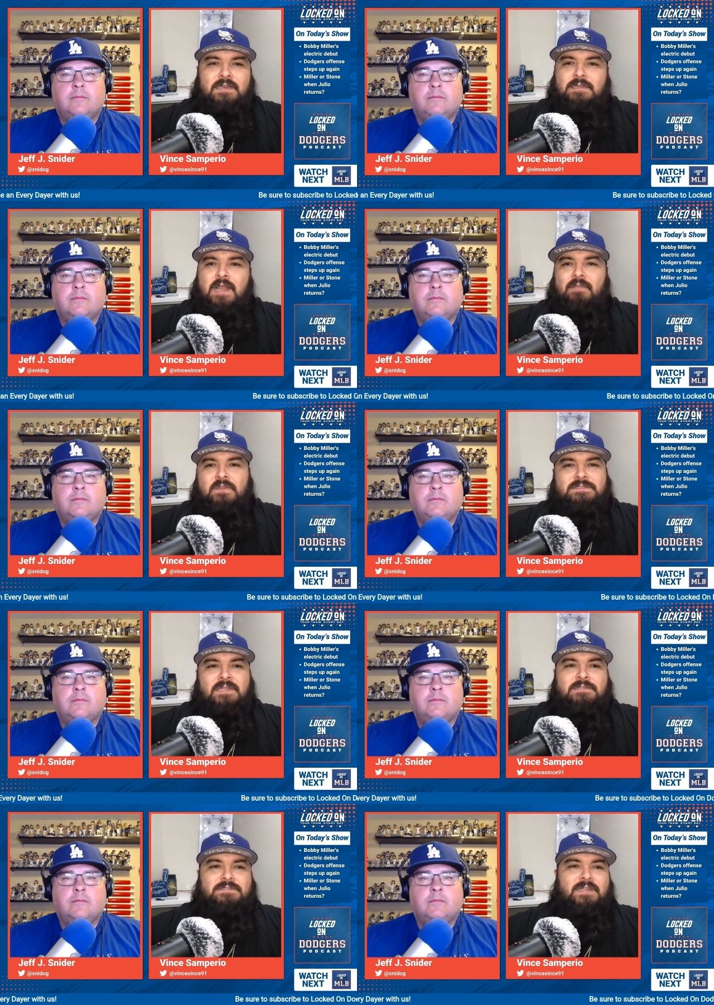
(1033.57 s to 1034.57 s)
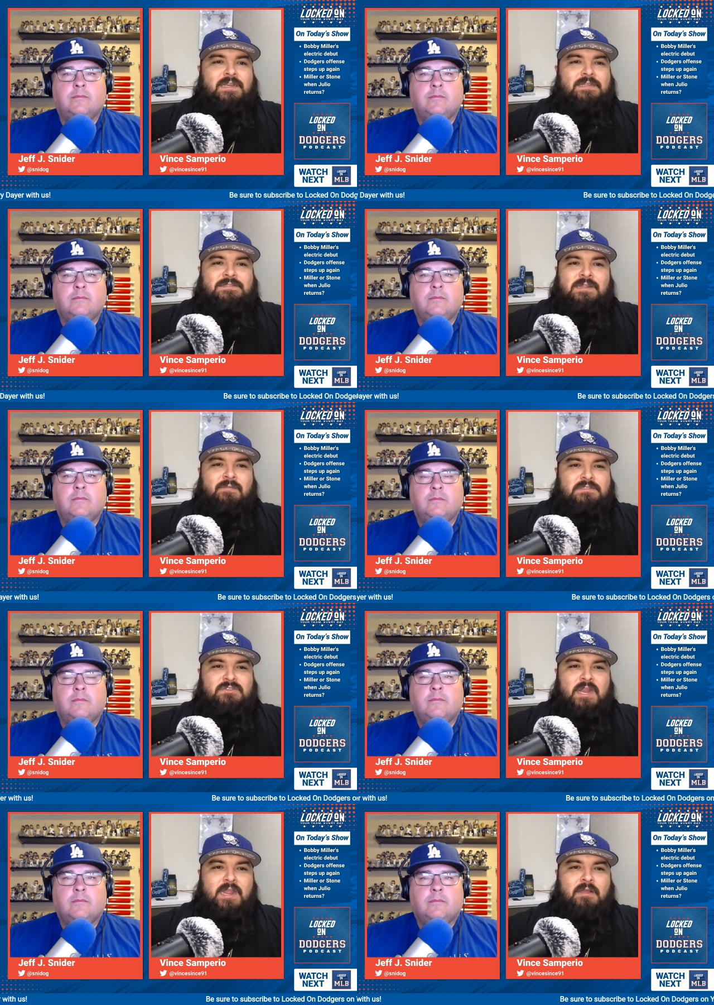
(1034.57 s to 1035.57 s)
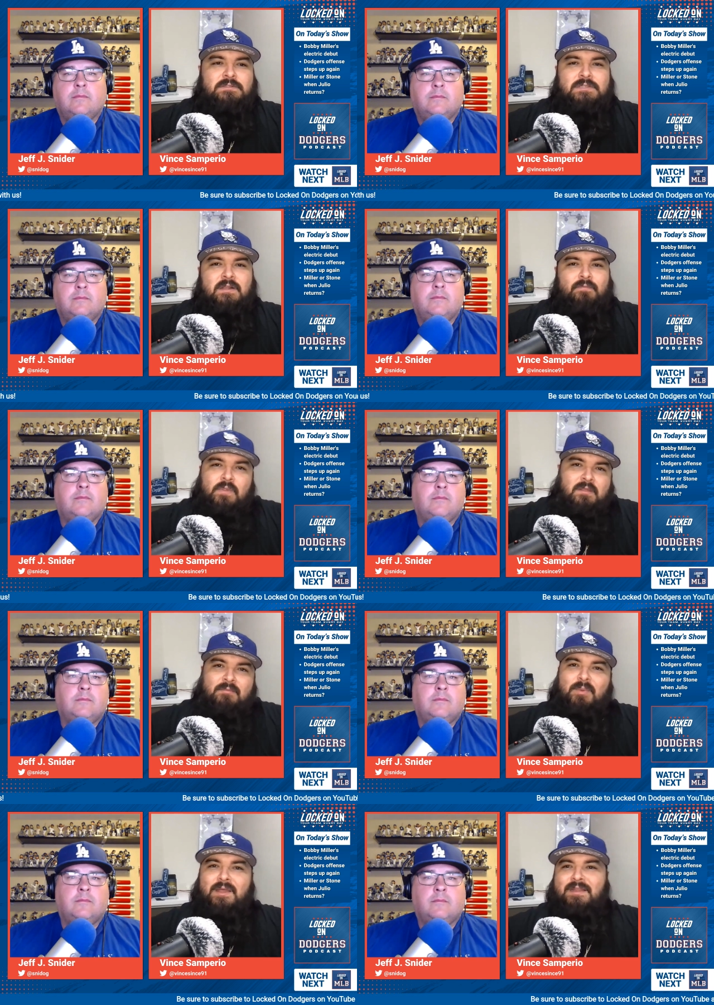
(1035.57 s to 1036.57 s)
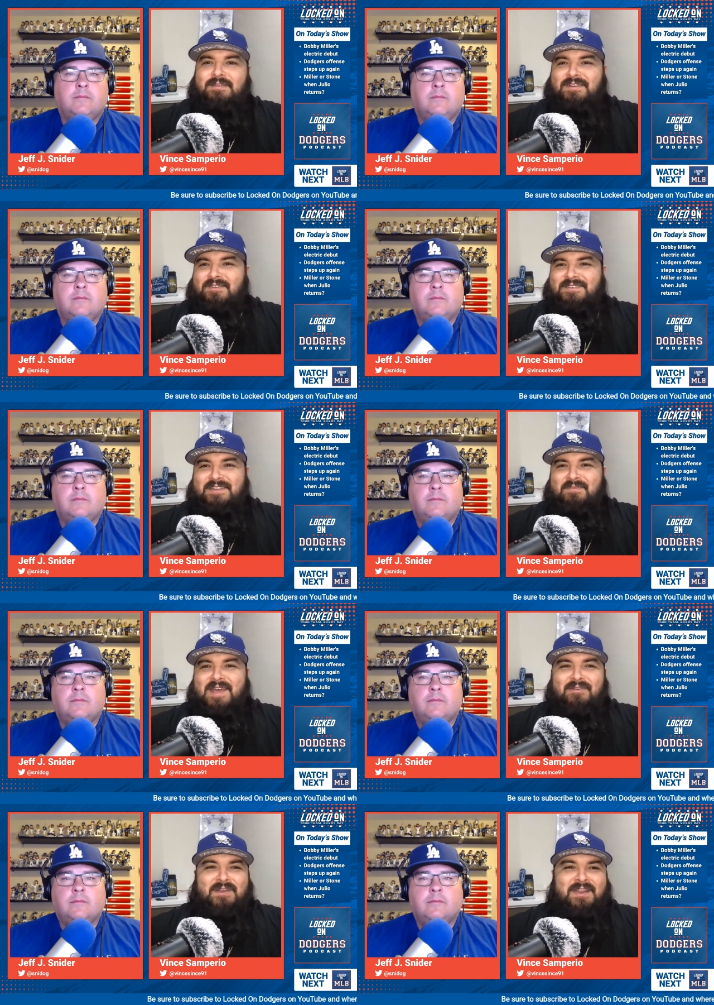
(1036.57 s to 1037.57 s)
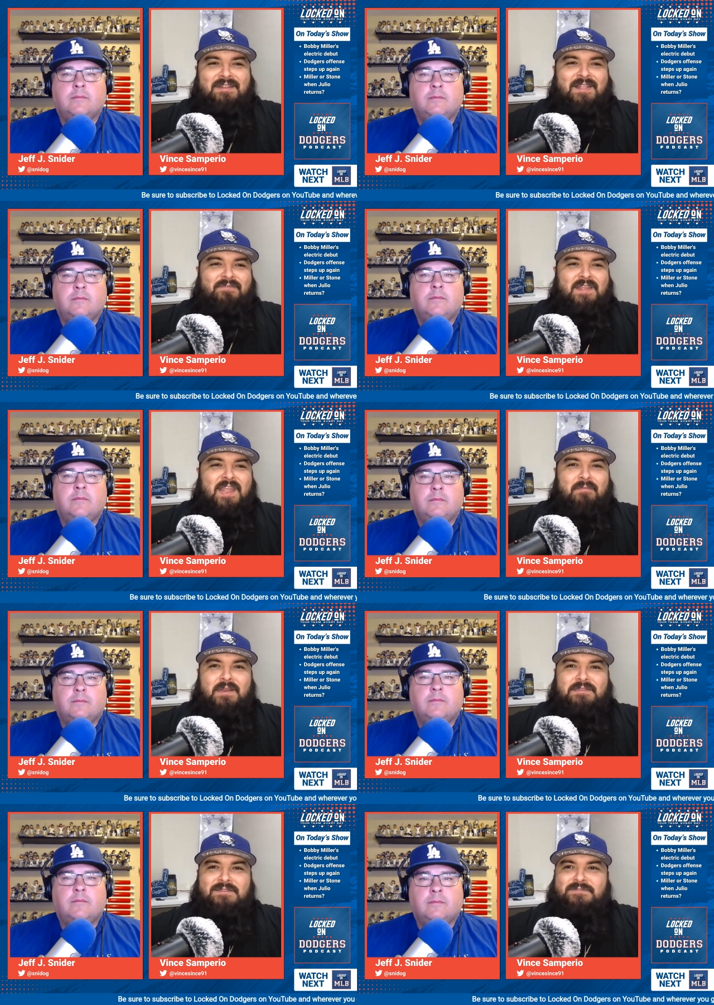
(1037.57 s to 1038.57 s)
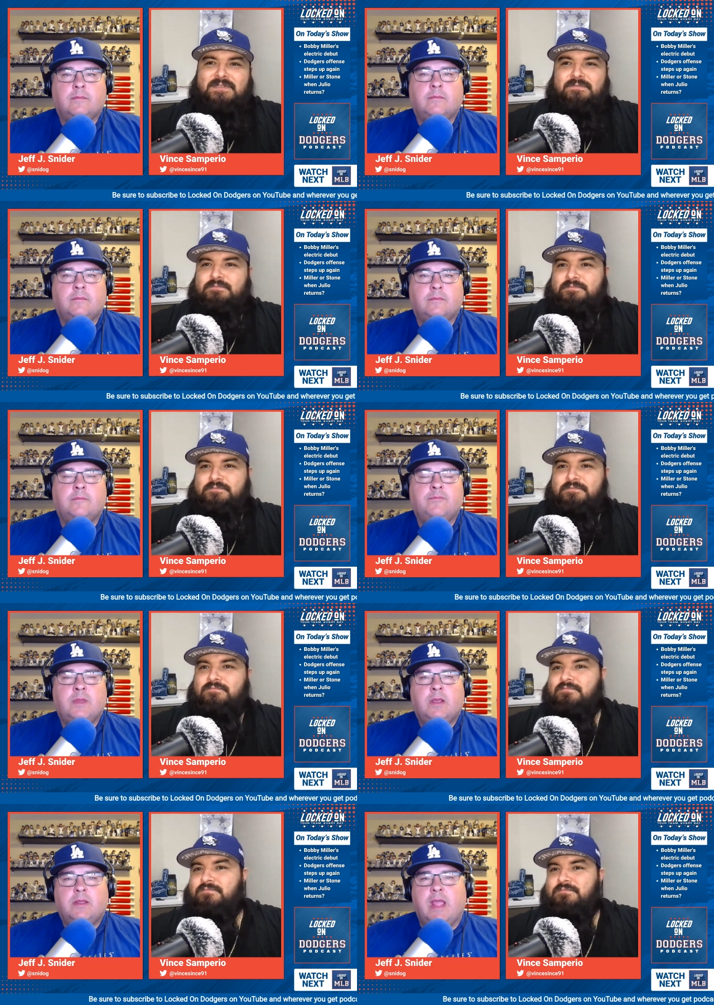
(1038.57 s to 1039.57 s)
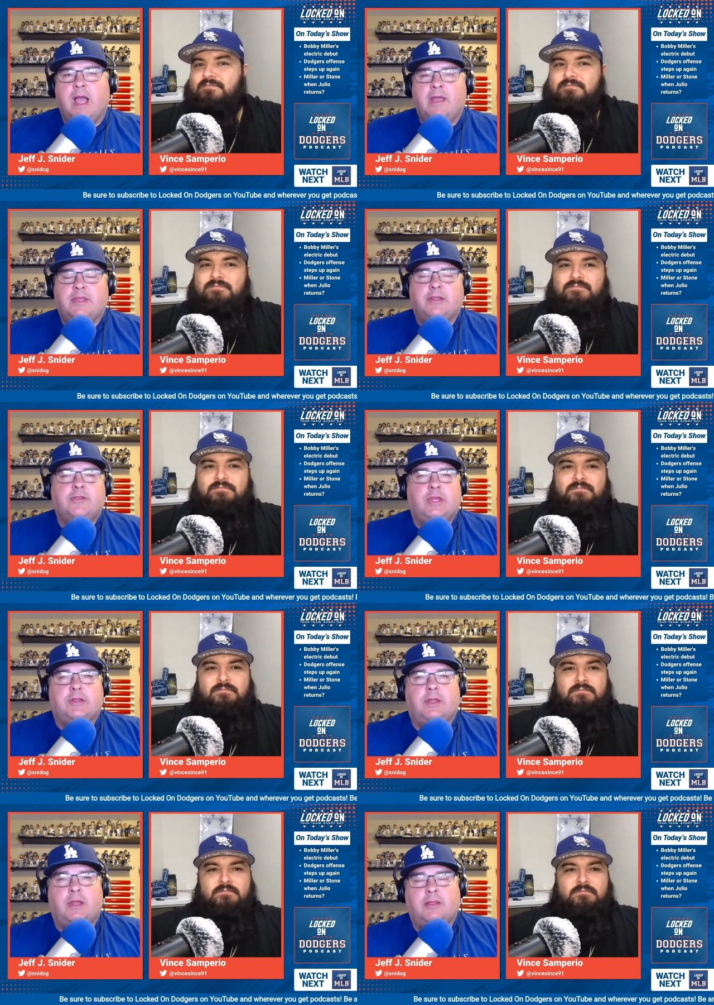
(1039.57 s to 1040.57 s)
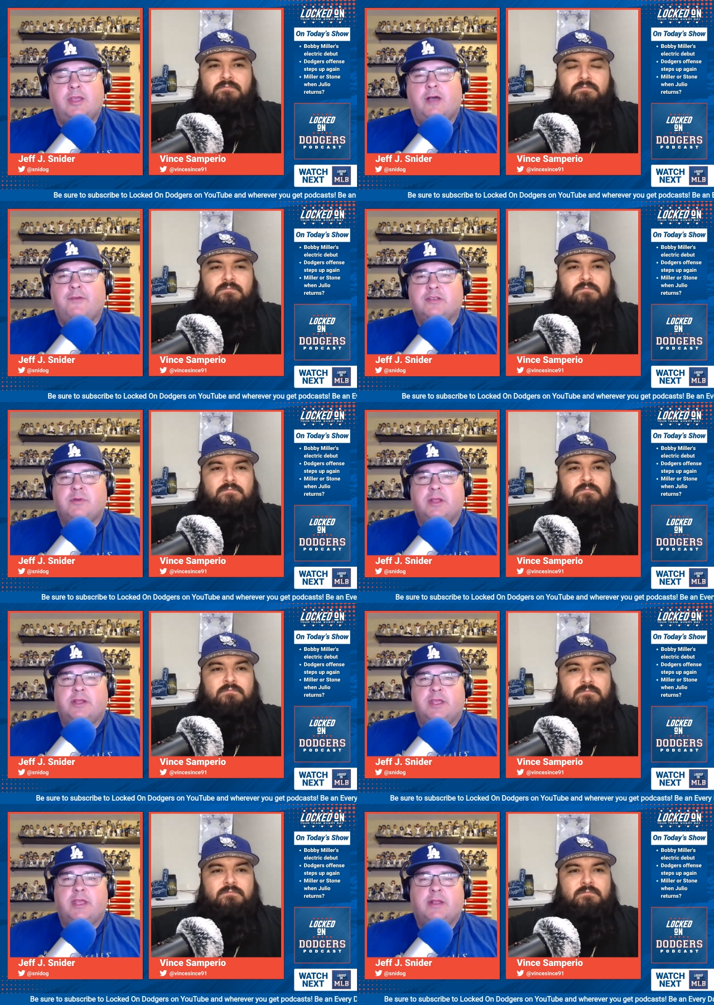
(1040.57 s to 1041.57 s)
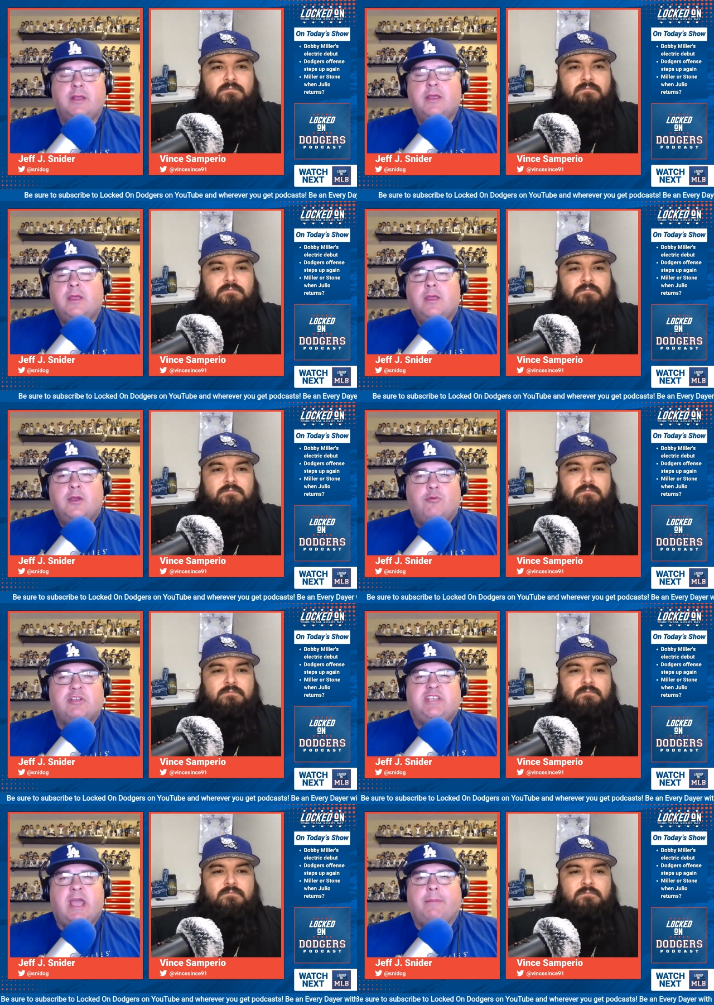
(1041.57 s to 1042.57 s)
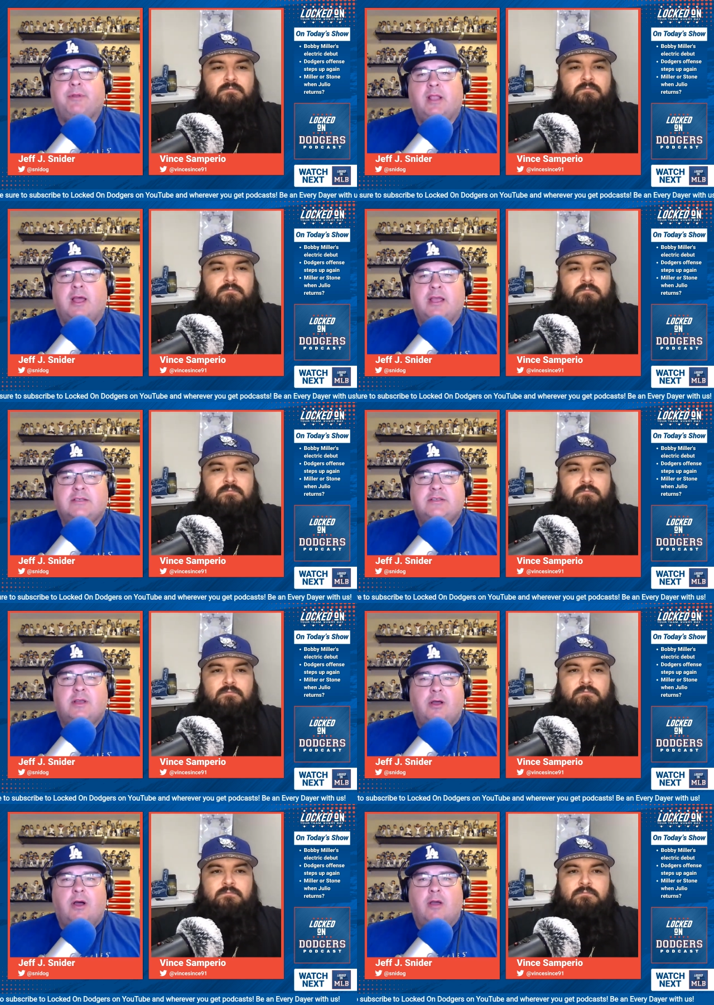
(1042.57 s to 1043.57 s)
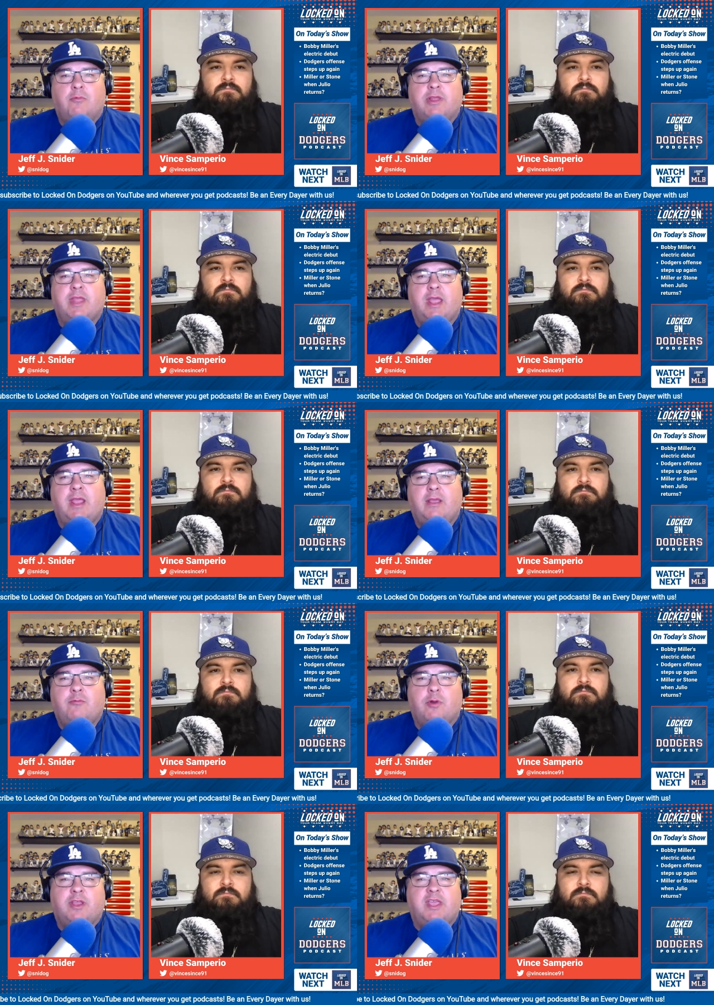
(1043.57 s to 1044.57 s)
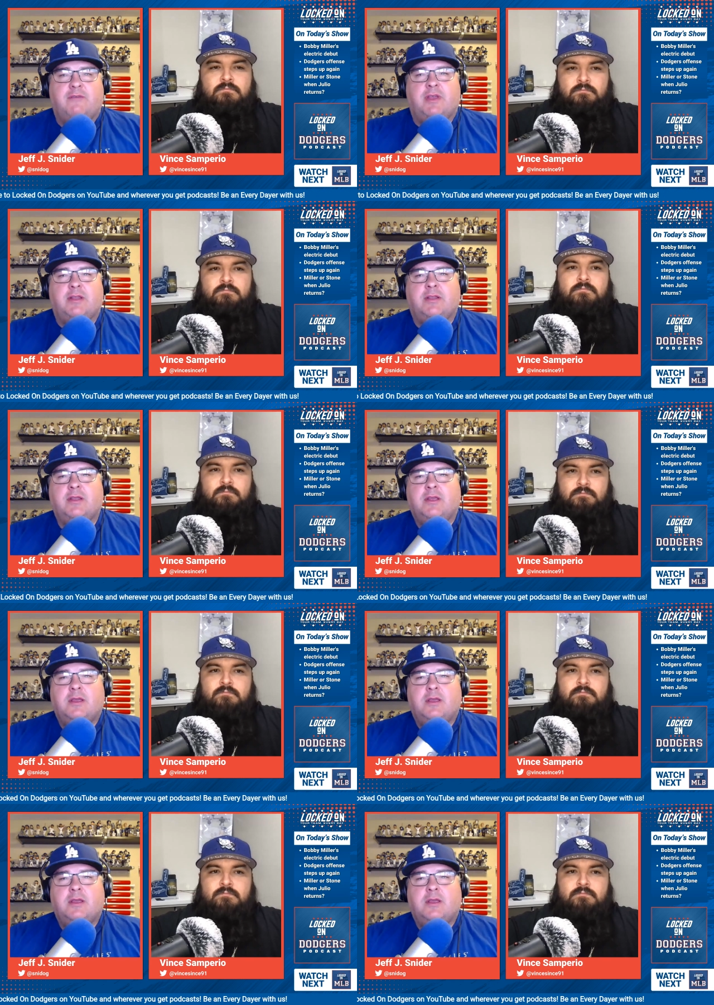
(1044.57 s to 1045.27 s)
Speaker 1: he got the six innings, eleven strikeouts, but you know, it didn't matter when he left the game and he's losing.
Speaker 2: Yeah, and the other thing that the offense really did was capitalized on when they were given